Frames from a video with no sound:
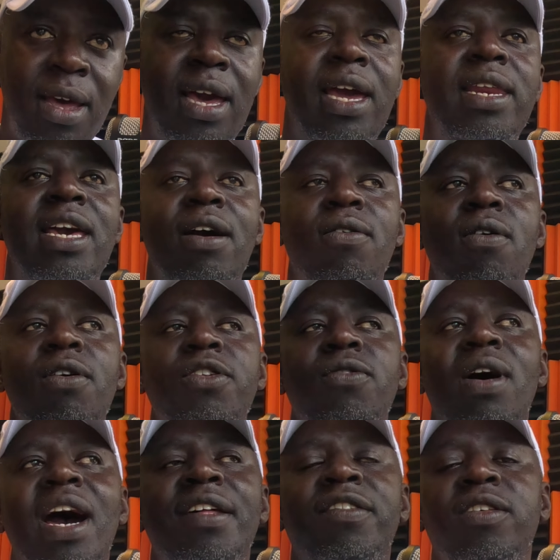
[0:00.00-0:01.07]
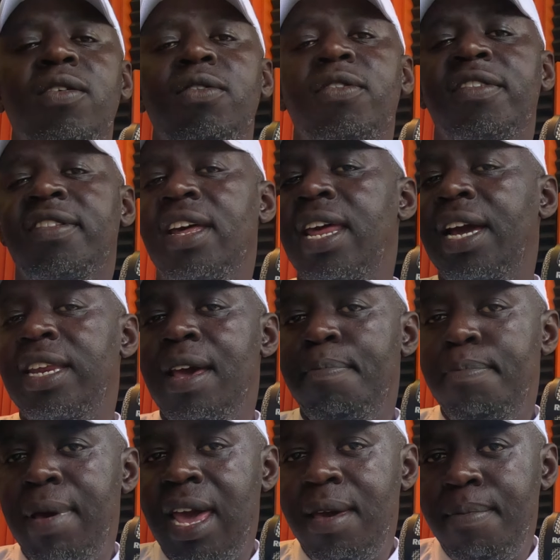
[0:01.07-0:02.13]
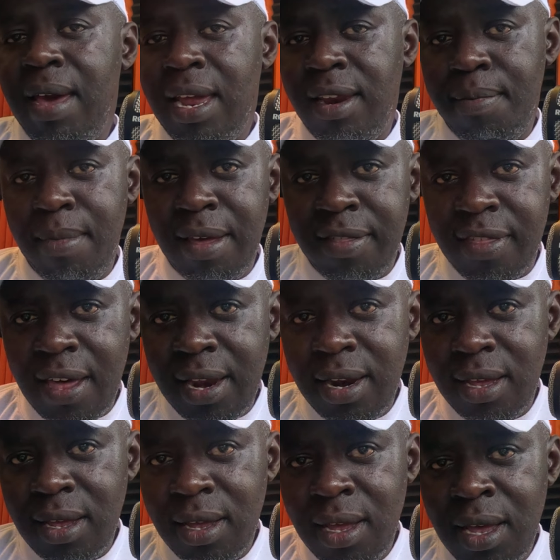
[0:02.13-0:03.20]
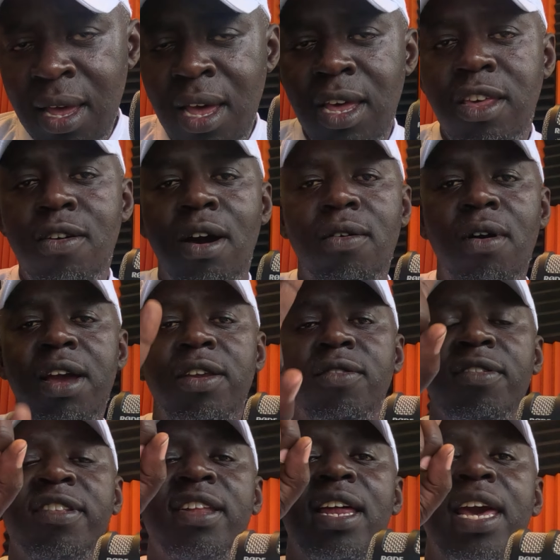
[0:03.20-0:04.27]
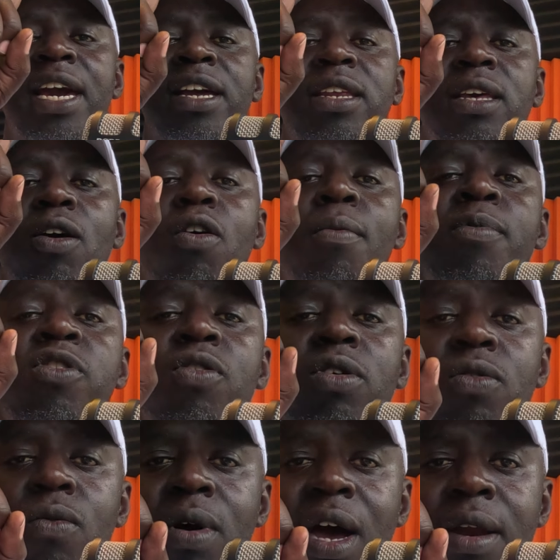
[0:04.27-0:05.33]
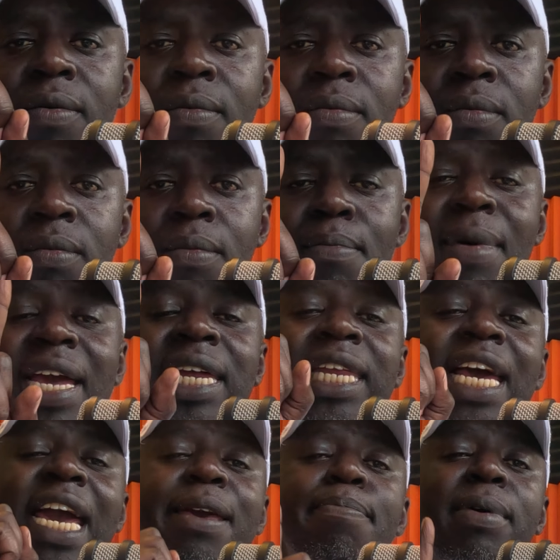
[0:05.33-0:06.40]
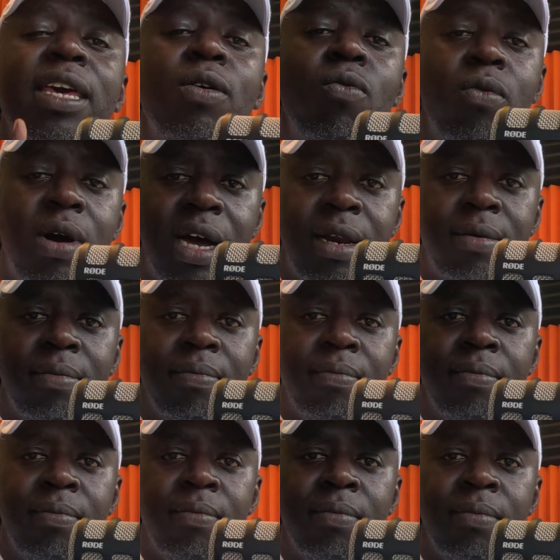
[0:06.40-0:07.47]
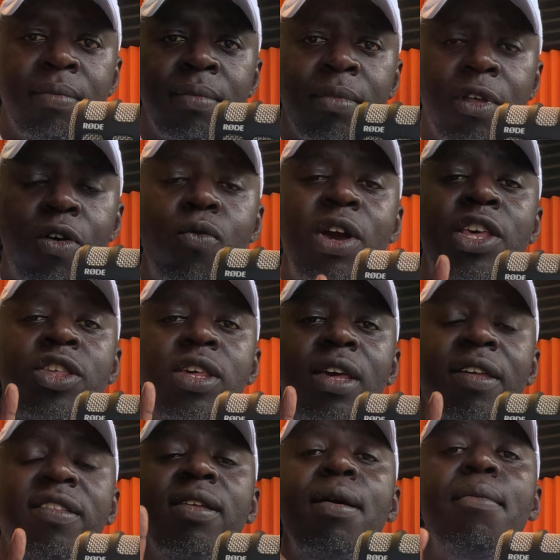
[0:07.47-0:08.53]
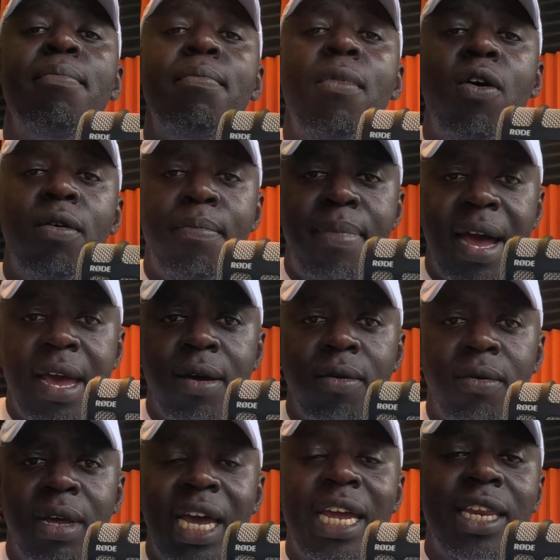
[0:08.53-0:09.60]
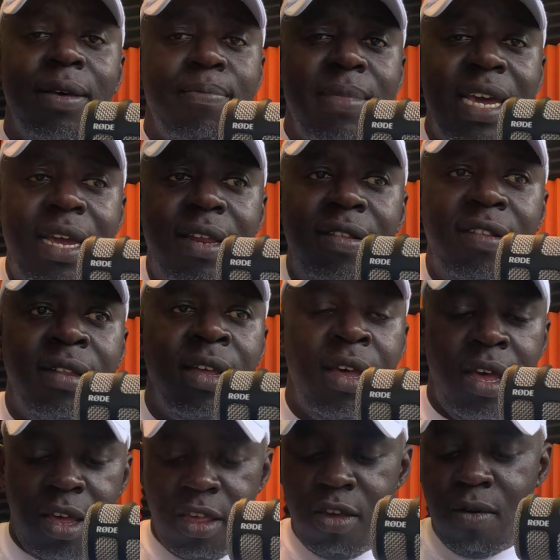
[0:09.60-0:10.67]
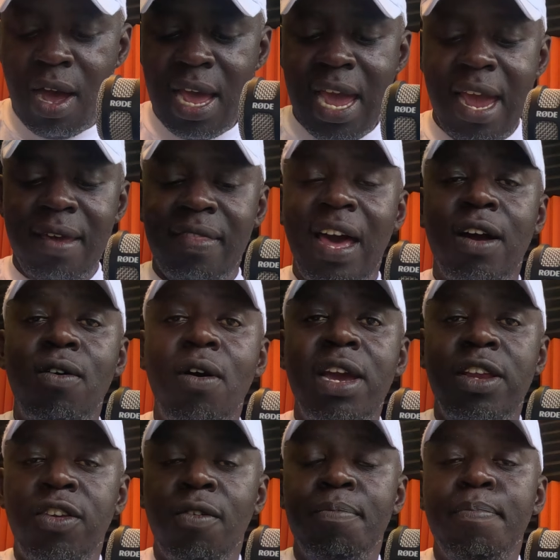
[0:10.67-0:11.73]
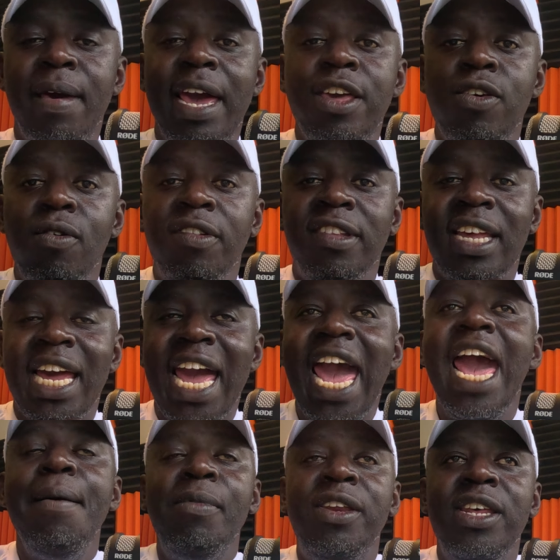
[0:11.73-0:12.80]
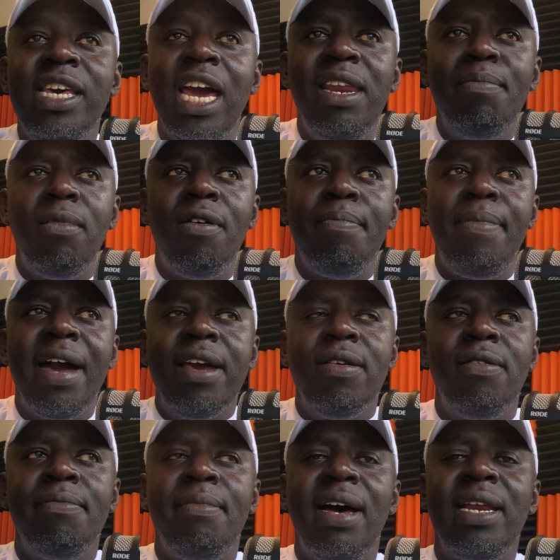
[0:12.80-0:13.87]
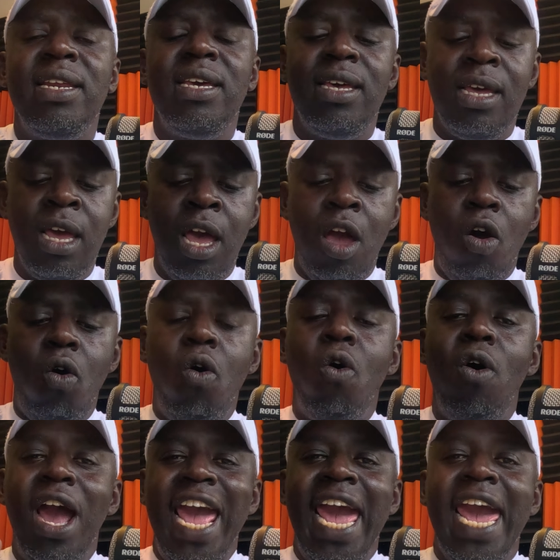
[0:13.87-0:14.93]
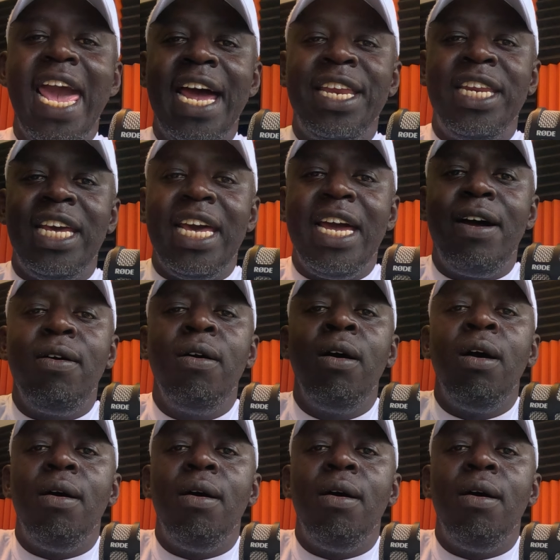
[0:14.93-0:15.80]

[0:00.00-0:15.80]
And they are going to ask you to select the payment method. You are going to select option 1 by typing 1, which is mobile. It means you are either going to pay using MTN mobile money or Airtel